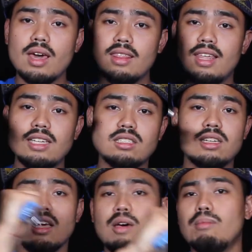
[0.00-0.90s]
this
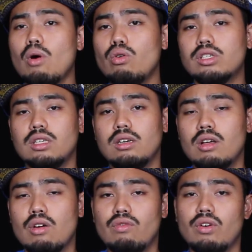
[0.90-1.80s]
motion
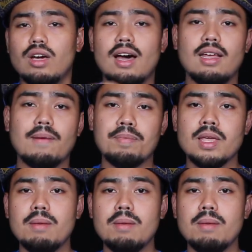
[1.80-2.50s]
for cutting,